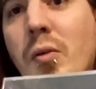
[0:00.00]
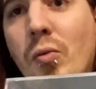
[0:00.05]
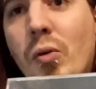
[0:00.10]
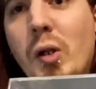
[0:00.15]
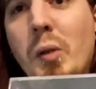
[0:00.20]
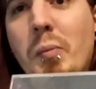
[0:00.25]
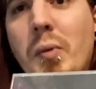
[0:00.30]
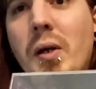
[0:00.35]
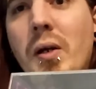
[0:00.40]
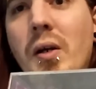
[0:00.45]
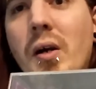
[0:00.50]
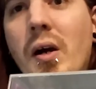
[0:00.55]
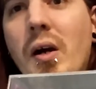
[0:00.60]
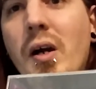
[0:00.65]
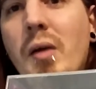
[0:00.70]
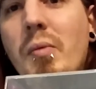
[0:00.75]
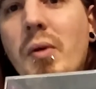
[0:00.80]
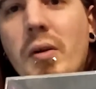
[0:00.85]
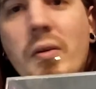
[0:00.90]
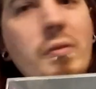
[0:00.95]
Really big
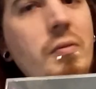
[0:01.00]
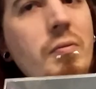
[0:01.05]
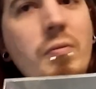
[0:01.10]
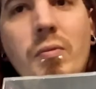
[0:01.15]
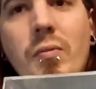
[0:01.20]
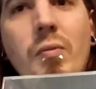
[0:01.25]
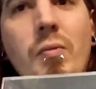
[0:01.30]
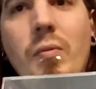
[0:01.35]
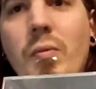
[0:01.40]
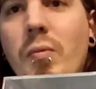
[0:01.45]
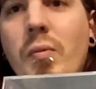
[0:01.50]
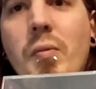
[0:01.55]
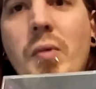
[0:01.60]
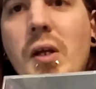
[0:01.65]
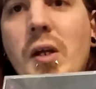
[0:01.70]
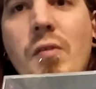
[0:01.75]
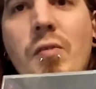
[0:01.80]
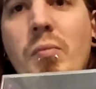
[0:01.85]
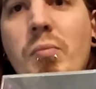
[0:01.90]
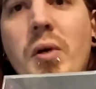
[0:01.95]
guy, but
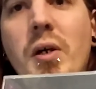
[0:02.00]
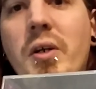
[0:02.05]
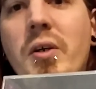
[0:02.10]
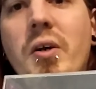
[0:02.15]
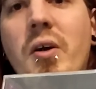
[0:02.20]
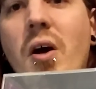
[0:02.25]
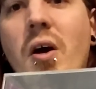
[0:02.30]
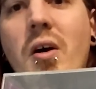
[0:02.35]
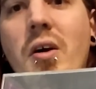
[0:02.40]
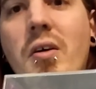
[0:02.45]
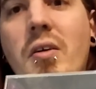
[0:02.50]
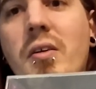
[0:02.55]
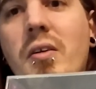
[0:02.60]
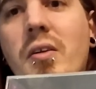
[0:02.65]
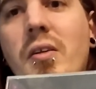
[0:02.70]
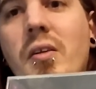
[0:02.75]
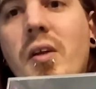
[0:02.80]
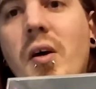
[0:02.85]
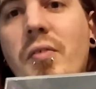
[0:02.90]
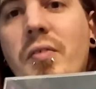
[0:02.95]
even bigger heart.
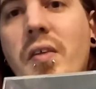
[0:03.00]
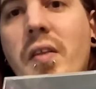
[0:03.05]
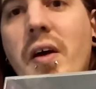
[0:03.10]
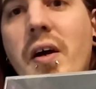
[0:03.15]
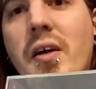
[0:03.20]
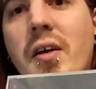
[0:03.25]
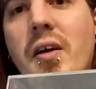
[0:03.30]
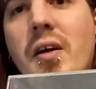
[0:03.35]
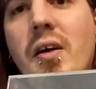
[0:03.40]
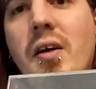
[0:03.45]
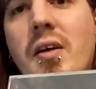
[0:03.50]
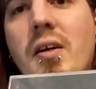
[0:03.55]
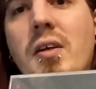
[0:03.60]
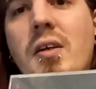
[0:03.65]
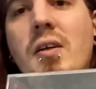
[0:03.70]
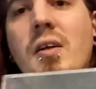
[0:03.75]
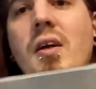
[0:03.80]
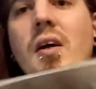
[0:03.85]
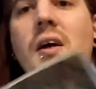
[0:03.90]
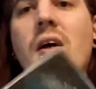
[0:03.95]
Loved that guy.
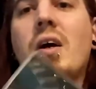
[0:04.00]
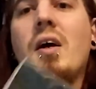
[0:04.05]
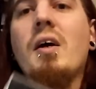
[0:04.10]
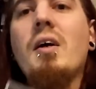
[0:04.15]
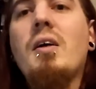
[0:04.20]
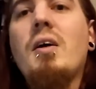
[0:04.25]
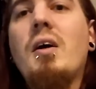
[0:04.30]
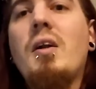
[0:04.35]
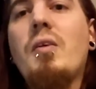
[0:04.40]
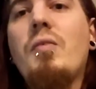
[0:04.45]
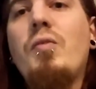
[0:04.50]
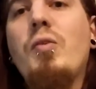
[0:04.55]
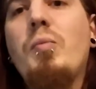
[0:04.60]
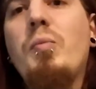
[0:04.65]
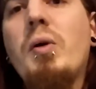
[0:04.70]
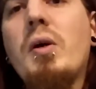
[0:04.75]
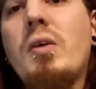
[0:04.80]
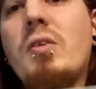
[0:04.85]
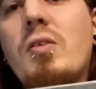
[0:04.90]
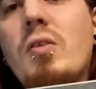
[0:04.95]
Got a few
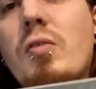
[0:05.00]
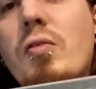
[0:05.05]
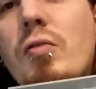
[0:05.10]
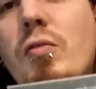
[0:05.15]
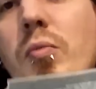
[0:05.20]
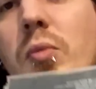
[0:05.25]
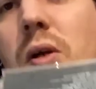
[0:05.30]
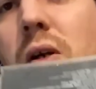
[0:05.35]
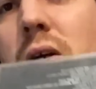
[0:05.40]
pics of